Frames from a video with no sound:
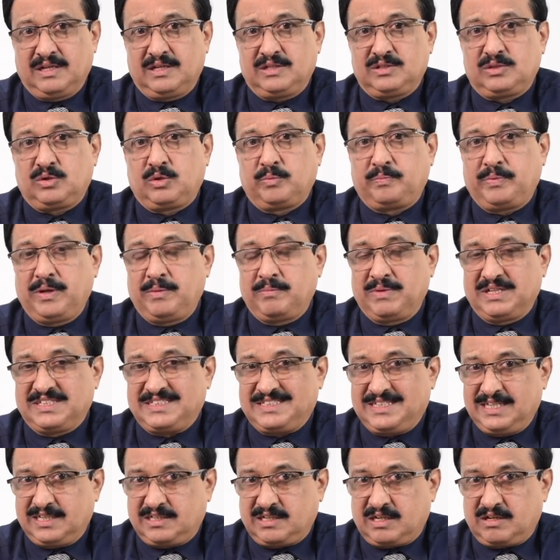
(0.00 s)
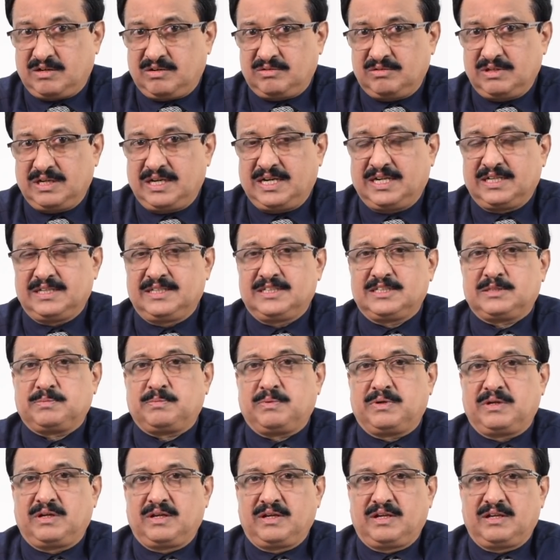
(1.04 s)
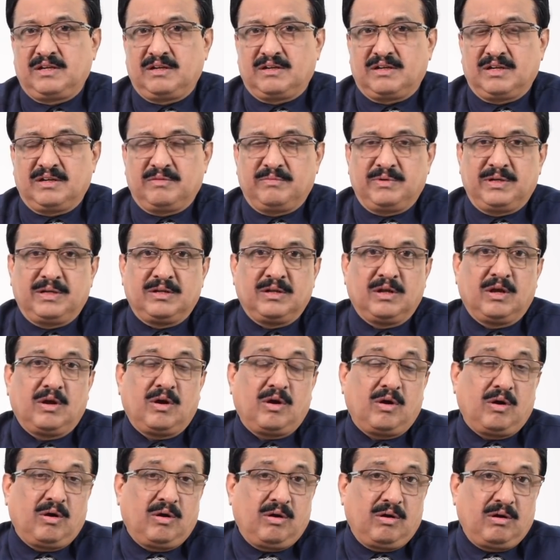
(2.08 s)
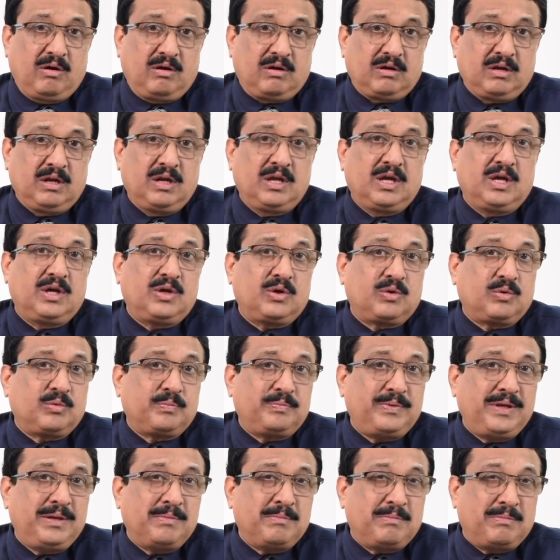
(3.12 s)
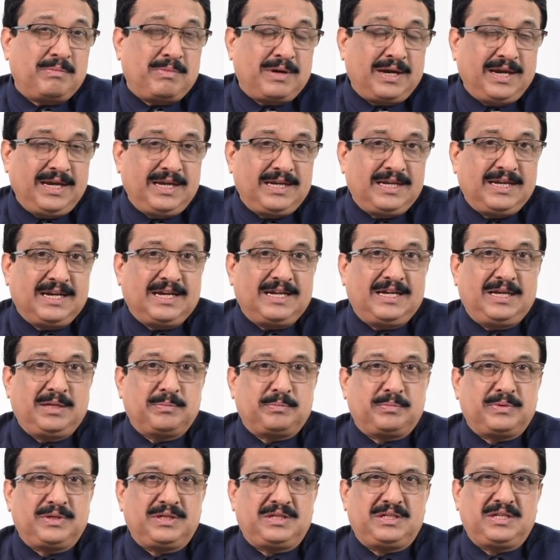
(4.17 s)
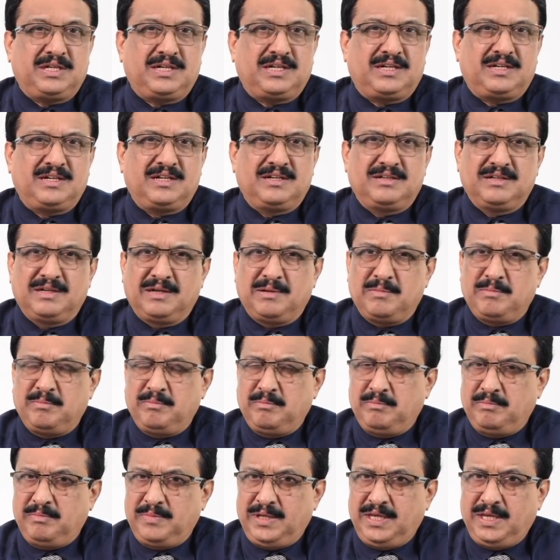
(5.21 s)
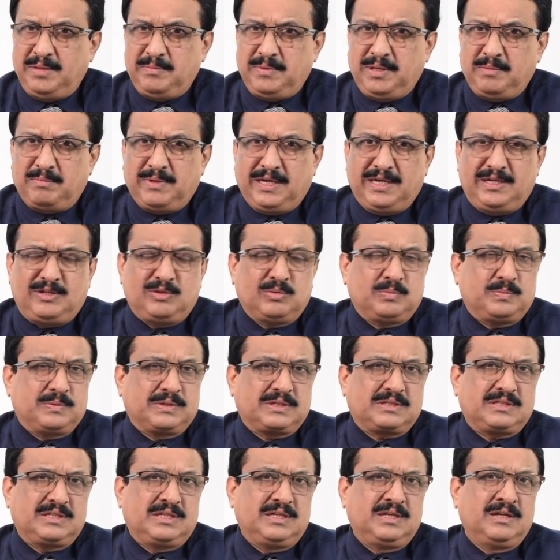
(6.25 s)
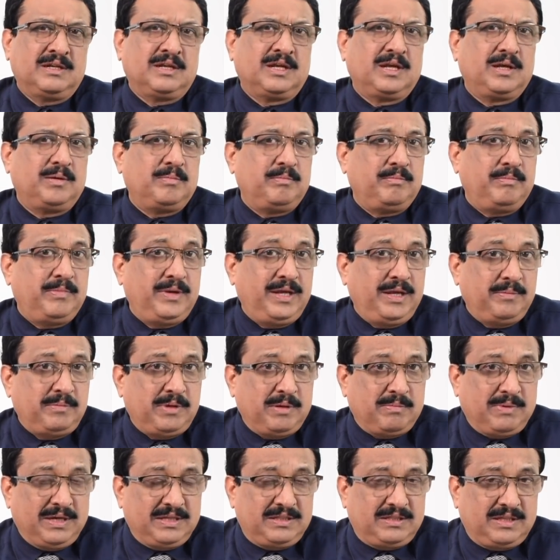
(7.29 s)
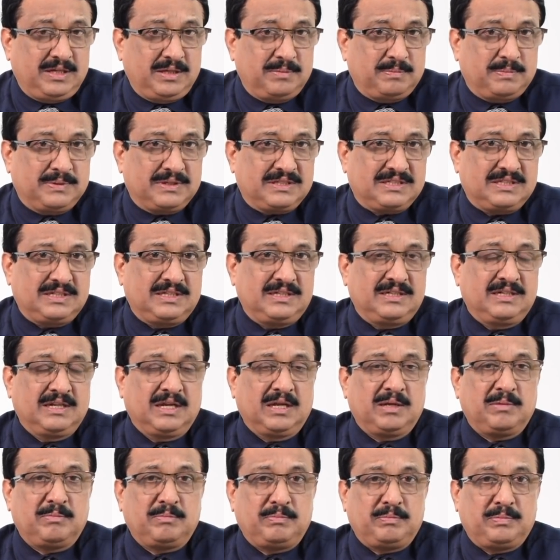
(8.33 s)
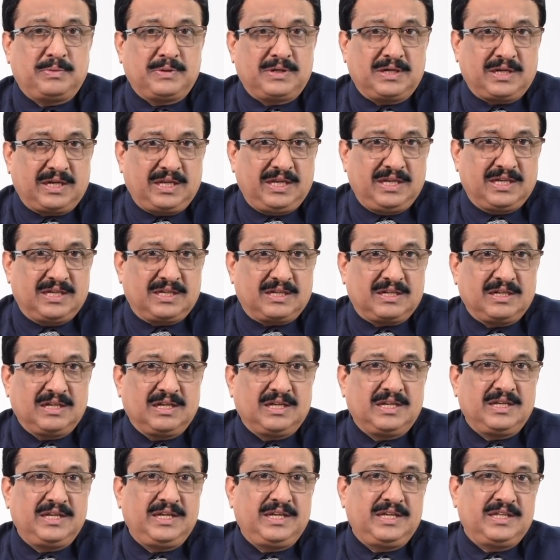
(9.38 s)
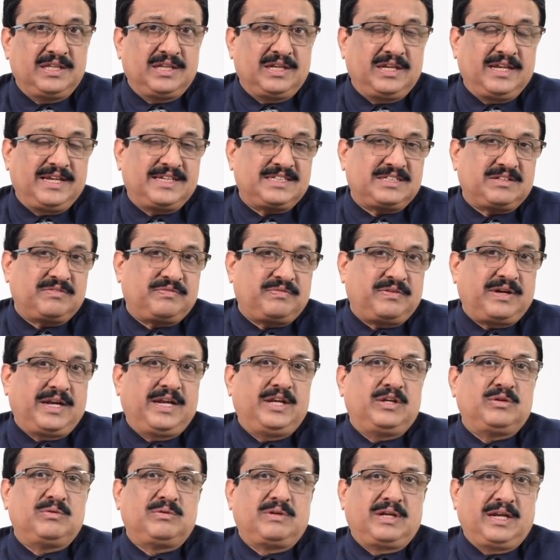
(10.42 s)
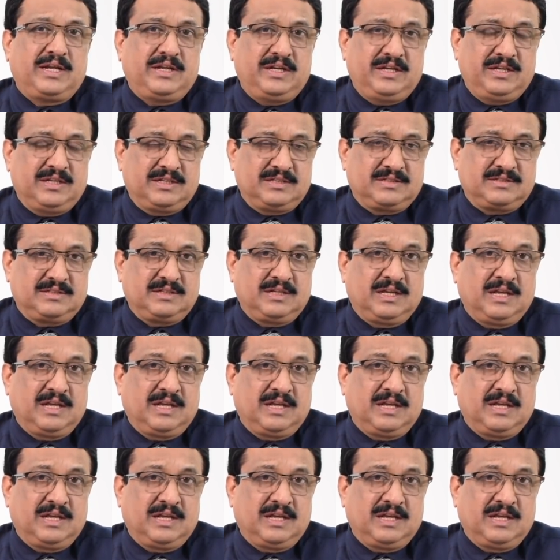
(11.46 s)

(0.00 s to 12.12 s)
Rupee may stick around at this particular level, or rupee might get depreciated maybe by 2%, maybe by 3% per year in the next 5 to 10 years.